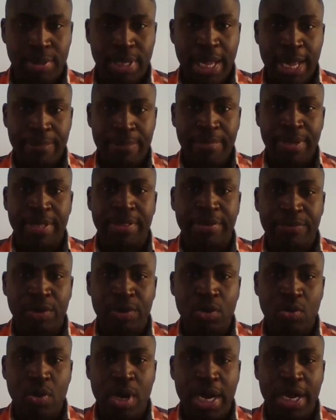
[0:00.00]
I met the
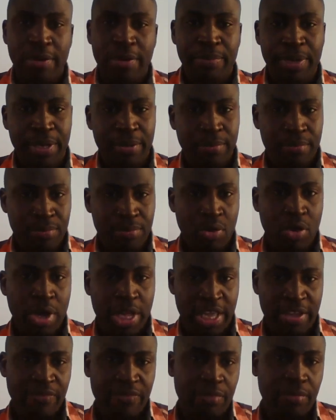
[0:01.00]
requirement, but
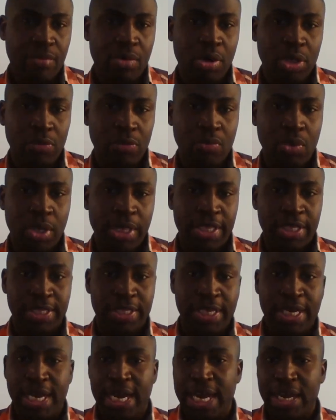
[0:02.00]
even much more
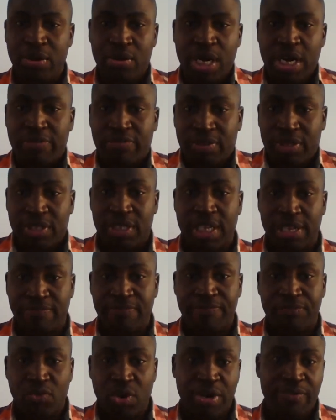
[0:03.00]
than that. I don't have to state
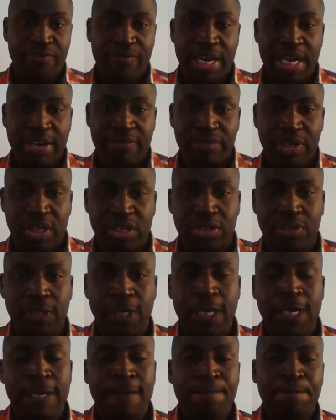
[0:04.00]
25 years.
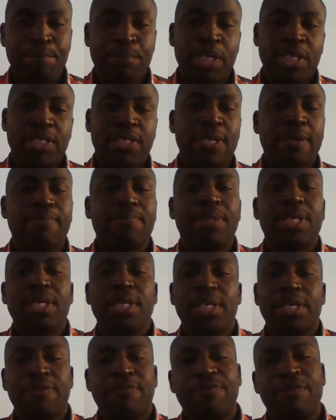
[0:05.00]
The same
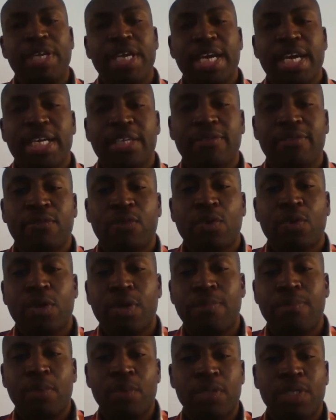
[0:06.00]
thing if they ask
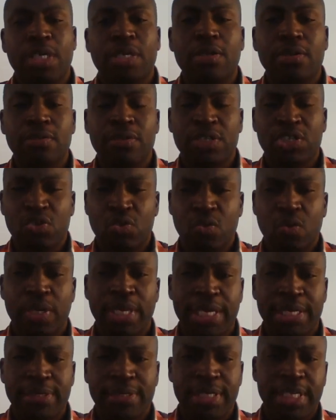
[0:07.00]
for a post-secondary
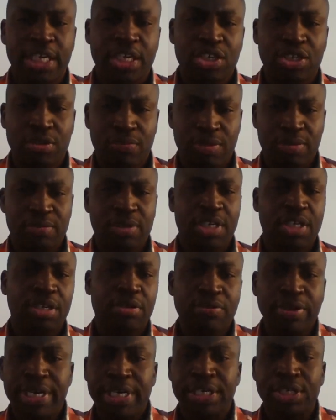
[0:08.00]
school education, maybe
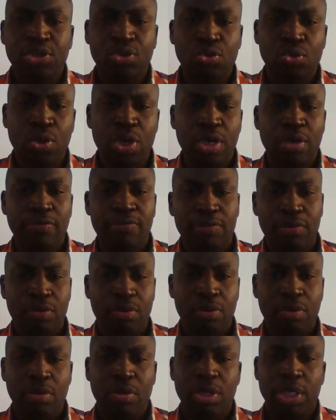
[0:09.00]
grade 12,
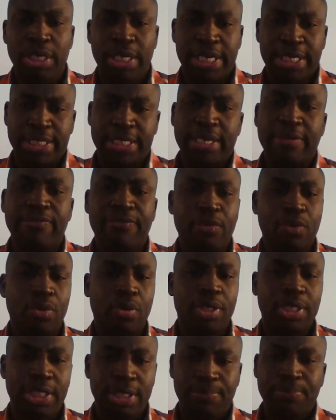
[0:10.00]
or they're asking
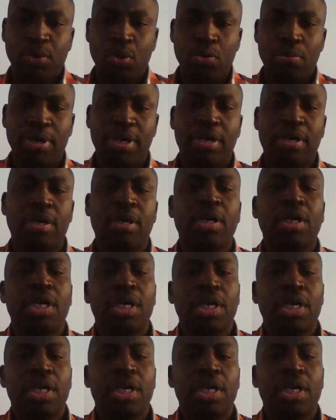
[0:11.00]
for a diploma.